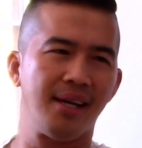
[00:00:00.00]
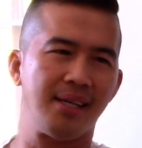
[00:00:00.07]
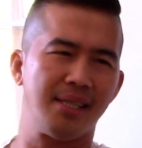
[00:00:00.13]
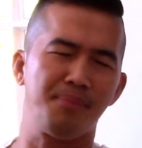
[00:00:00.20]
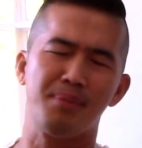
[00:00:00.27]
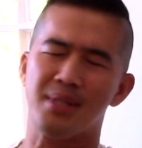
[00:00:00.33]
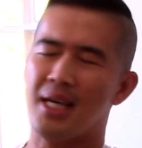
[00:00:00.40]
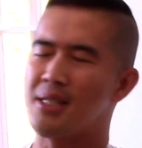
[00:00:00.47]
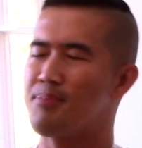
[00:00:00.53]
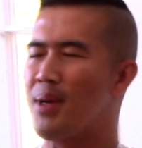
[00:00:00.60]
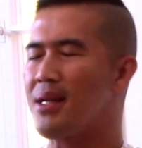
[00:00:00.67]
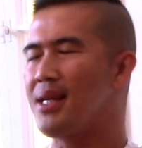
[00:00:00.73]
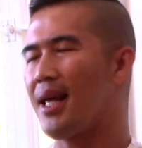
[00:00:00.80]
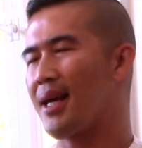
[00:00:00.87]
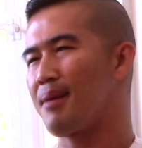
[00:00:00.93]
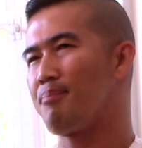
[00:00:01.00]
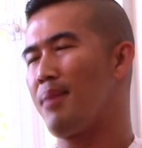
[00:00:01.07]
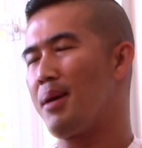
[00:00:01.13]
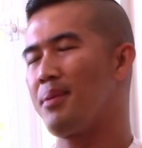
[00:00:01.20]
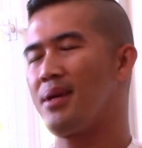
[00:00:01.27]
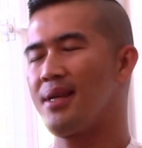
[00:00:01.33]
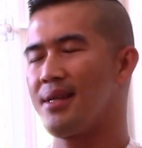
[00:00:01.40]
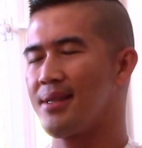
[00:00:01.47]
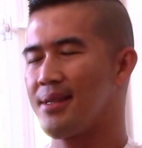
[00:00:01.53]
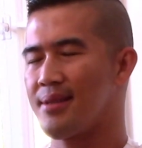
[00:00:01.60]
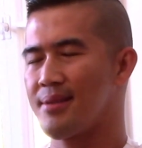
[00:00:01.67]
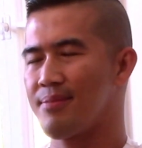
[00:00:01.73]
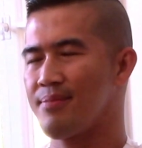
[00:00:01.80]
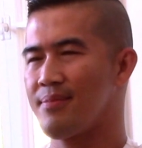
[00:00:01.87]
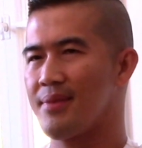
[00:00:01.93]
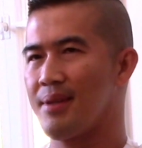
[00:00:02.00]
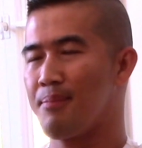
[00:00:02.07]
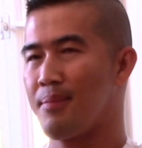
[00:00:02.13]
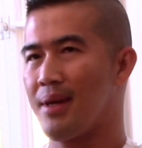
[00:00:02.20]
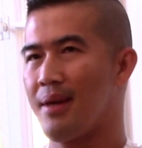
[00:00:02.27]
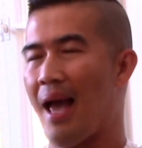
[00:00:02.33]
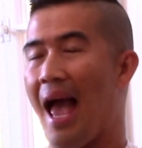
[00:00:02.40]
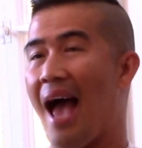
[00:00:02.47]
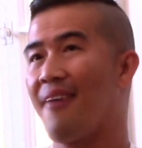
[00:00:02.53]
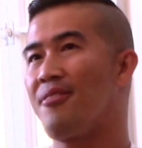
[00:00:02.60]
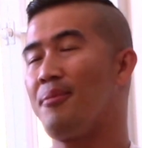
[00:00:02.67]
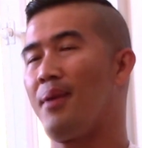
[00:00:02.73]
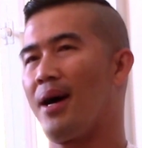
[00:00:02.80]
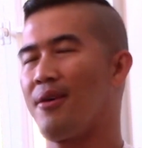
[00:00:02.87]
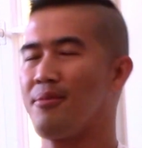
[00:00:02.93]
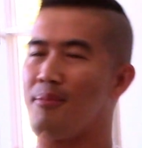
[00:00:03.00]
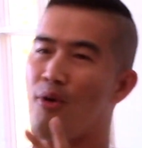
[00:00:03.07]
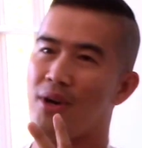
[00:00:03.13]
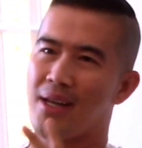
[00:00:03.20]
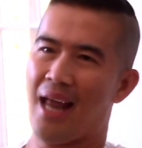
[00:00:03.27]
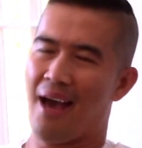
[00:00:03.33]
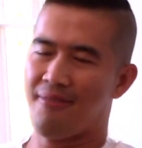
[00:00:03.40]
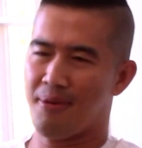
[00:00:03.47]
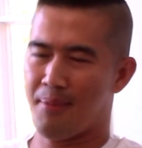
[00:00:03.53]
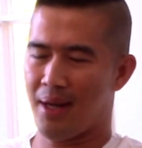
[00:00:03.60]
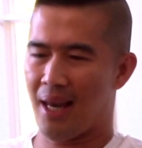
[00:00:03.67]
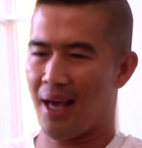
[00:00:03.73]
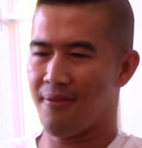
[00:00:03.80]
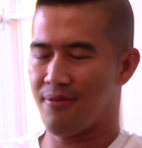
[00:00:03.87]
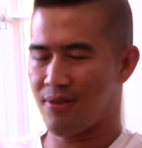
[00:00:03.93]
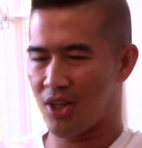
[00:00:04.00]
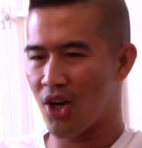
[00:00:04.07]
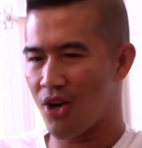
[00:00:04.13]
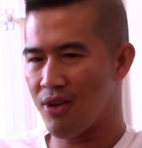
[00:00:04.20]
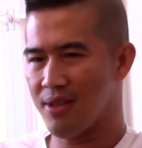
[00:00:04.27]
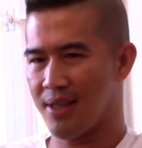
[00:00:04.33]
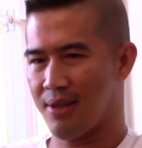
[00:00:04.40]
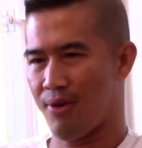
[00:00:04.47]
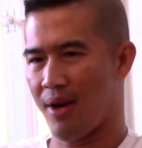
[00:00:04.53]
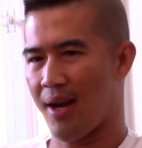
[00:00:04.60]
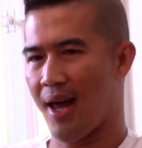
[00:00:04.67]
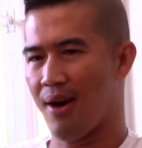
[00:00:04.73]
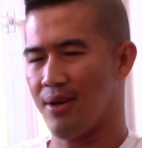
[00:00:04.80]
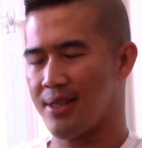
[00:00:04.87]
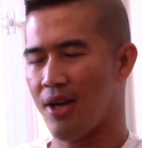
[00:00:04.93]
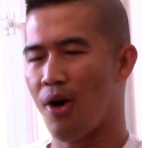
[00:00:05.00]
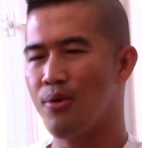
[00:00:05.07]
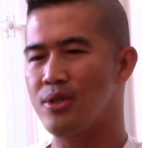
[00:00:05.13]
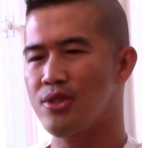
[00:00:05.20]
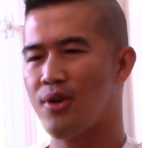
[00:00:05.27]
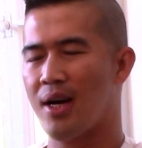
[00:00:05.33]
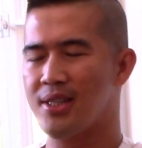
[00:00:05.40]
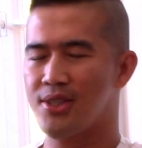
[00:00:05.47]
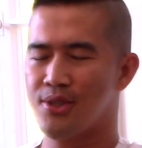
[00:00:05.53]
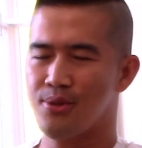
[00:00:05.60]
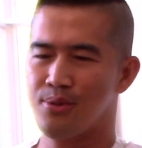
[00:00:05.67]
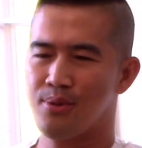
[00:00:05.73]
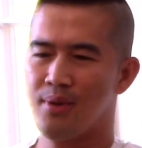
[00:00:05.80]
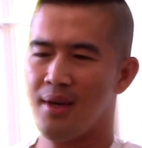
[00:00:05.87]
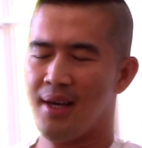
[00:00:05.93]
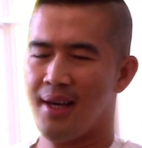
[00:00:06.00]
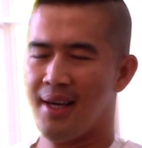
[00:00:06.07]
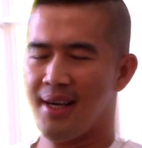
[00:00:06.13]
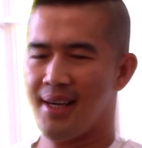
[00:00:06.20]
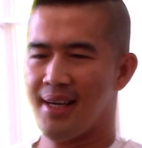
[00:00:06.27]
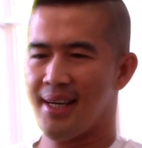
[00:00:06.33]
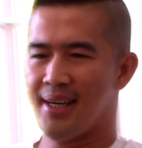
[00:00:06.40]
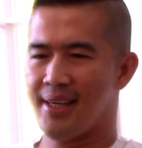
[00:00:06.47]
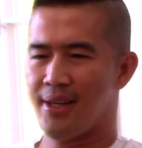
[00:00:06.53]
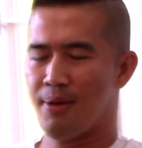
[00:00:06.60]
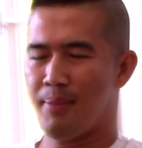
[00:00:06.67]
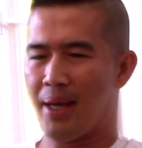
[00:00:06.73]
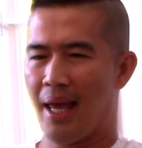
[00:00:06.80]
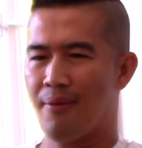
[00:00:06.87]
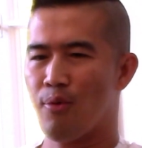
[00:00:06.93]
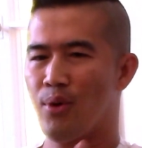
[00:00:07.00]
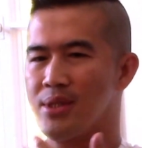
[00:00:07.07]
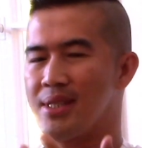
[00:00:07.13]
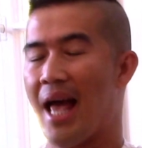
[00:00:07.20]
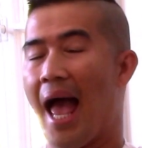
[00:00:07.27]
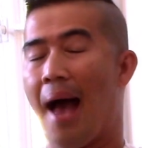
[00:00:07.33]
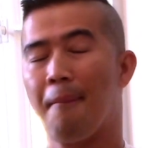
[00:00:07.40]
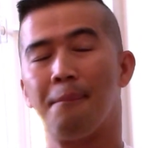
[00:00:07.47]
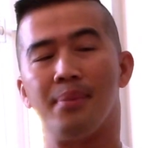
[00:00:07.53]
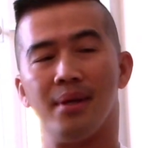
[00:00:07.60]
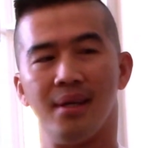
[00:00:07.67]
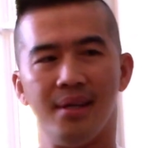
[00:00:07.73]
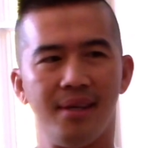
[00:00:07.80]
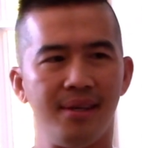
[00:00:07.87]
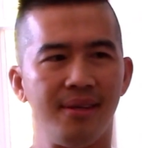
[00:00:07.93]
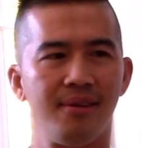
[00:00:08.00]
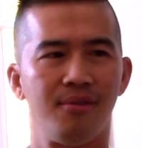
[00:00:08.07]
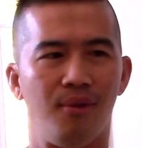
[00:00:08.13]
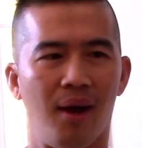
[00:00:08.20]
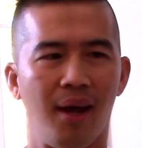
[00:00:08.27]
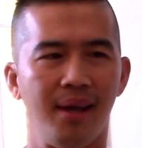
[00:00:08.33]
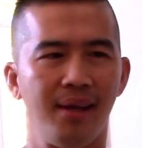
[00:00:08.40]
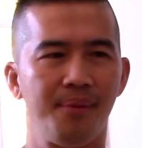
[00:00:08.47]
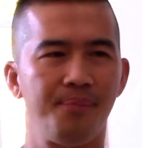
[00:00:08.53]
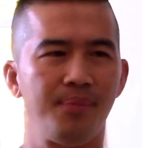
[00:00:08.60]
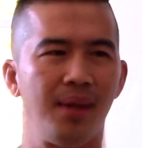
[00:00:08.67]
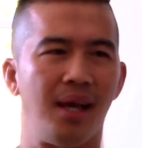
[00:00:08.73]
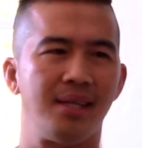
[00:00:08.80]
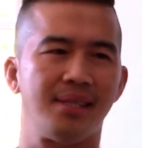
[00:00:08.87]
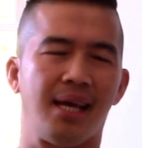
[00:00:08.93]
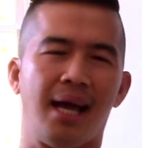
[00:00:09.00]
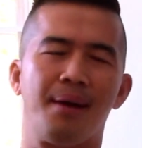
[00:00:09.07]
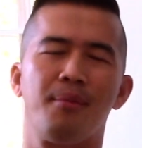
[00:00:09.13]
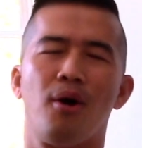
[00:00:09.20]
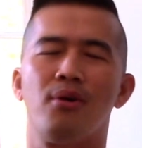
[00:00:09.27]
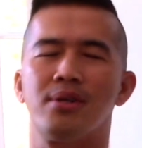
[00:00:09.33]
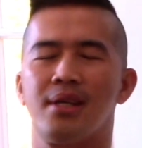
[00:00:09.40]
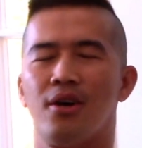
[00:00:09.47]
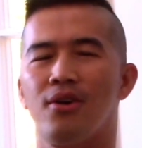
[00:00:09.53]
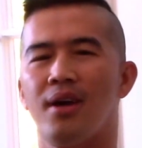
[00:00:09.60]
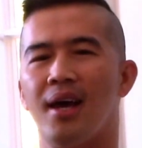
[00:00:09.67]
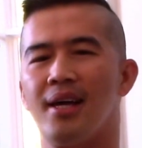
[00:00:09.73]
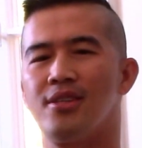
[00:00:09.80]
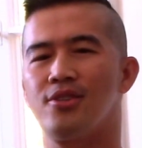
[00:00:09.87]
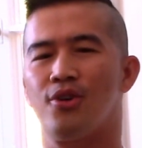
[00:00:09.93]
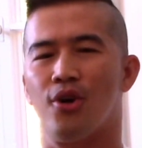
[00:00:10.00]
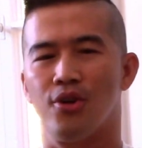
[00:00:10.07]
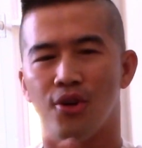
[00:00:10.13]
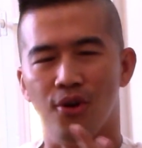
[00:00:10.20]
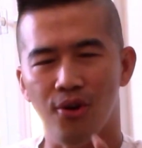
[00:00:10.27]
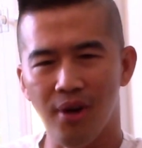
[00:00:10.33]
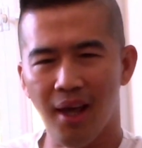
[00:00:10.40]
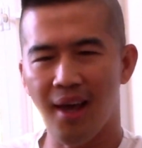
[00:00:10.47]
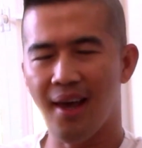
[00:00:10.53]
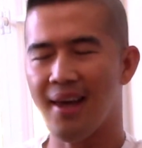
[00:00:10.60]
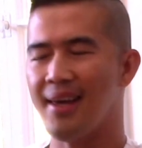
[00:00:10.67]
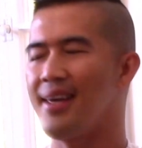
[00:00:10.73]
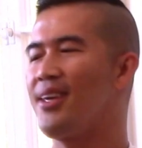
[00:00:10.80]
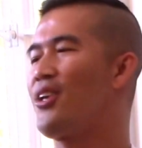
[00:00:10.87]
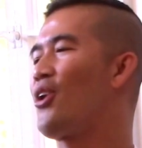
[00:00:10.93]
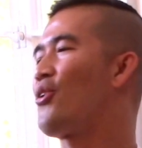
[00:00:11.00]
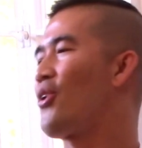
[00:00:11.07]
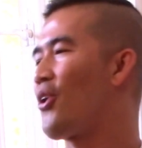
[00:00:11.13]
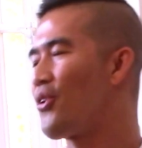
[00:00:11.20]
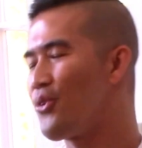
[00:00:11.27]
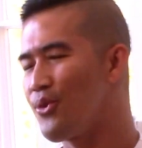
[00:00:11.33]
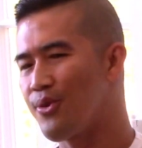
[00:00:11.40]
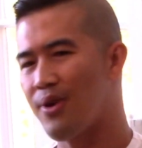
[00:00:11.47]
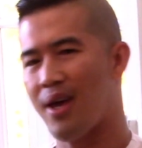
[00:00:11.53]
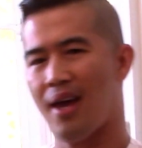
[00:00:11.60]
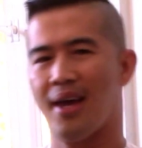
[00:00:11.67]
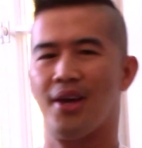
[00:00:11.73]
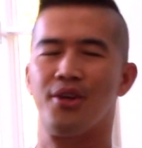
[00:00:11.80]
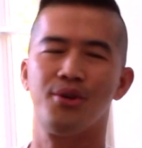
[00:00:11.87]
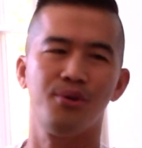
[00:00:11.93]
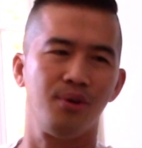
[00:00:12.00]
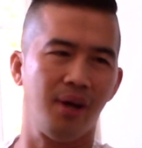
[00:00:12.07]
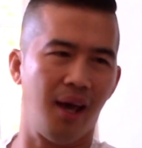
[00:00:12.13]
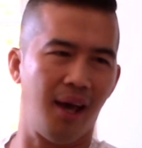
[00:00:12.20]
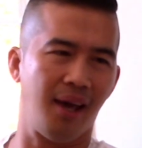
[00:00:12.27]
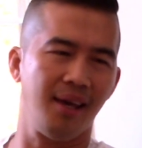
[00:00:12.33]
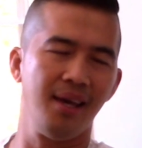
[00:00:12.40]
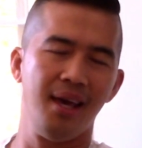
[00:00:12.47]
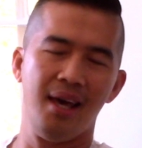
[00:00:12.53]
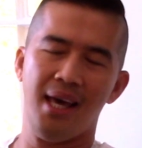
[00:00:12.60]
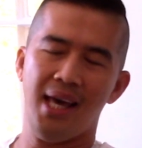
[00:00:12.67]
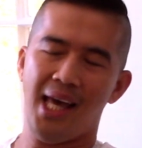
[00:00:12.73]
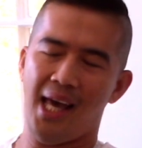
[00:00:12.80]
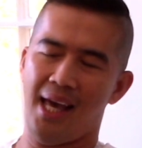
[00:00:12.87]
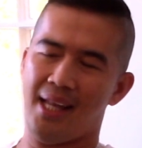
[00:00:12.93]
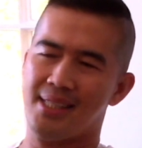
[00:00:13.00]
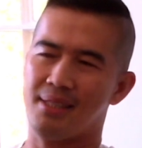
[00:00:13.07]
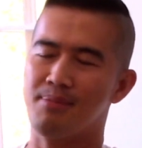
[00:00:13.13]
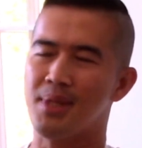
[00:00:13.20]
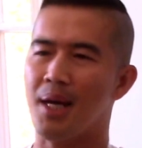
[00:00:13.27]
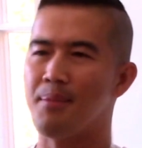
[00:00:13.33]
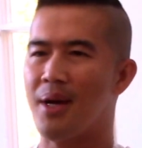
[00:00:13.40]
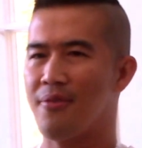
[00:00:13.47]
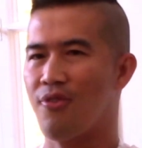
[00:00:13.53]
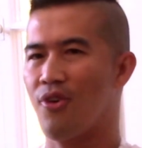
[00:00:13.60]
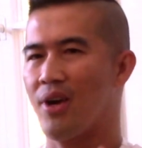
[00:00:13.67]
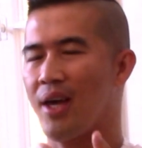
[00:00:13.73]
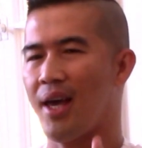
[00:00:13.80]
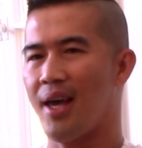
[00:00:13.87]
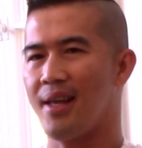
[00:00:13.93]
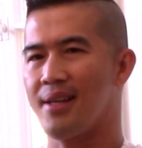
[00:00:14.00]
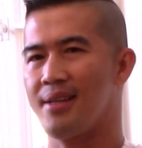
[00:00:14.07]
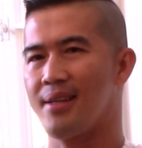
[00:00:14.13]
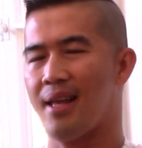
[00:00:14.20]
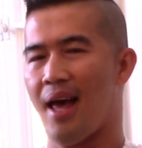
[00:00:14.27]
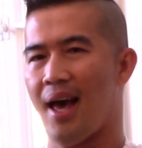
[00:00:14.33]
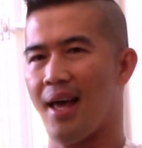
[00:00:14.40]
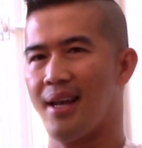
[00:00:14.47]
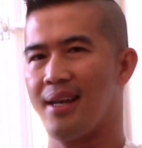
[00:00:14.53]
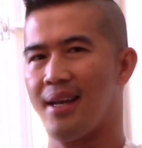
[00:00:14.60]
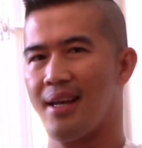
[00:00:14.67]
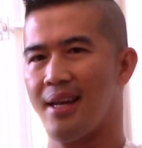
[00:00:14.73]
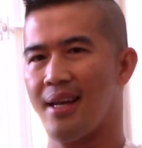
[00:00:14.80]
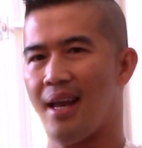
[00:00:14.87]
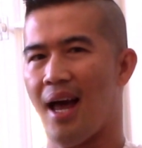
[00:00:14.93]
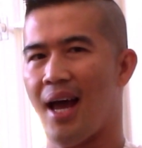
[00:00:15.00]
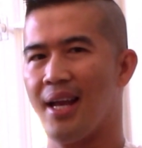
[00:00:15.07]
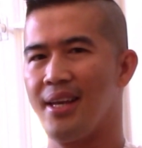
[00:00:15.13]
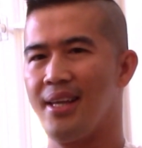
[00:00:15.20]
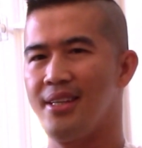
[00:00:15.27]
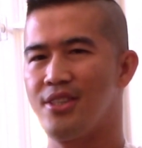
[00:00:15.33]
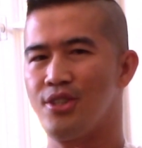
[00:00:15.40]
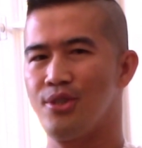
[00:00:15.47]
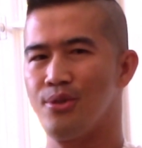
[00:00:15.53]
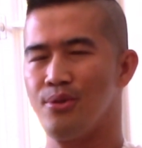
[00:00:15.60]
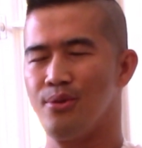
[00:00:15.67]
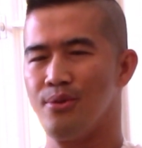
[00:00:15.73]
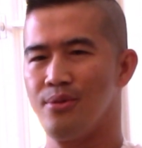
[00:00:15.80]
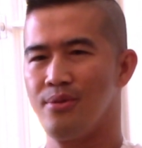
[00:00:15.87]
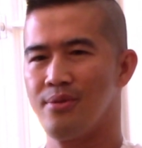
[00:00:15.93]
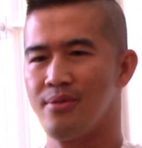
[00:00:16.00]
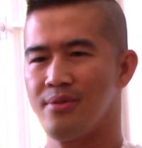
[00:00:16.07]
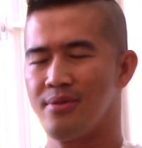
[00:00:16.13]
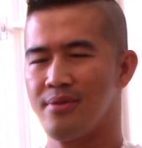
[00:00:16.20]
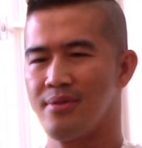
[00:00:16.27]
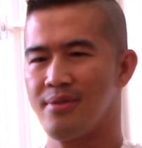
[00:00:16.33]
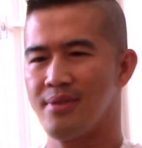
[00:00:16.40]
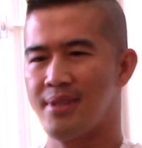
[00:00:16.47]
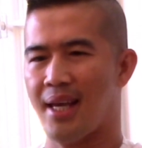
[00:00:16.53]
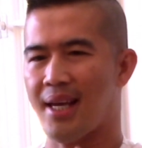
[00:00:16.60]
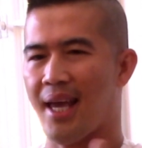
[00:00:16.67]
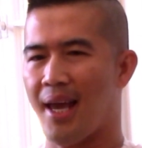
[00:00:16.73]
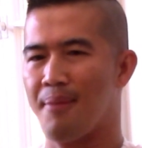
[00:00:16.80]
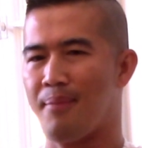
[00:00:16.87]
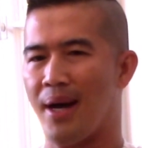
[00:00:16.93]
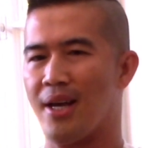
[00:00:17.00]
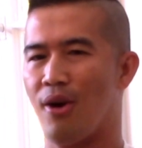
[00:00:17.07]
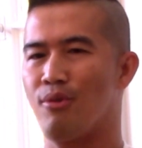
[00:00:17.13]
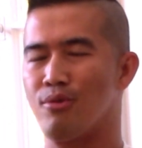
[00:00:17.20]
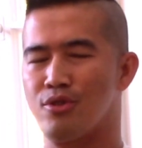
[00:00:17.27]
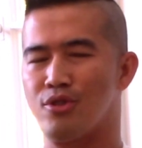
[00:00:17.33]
Because I spend like maybe more than half of my life currently right now. I always try to, make everyone happy, right? It's like I'm always like, okay, so are you okay? Are you okay? Are you okay? And sometimes I forget that I need to take care of my own